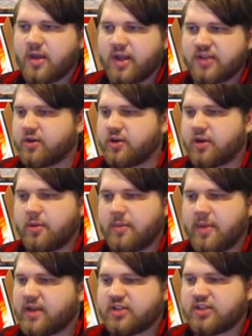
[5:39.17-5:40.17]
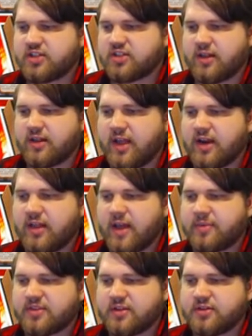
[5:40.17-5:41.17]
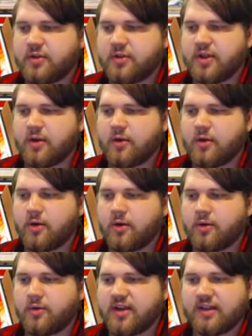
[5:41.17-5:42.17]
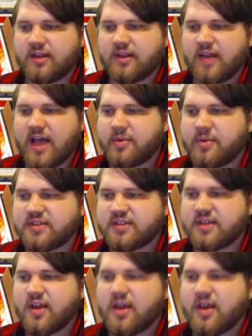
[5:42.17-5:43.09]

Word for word: And so you're going to make just a Lady Lapis Lazuli here with Obsidian and Lapis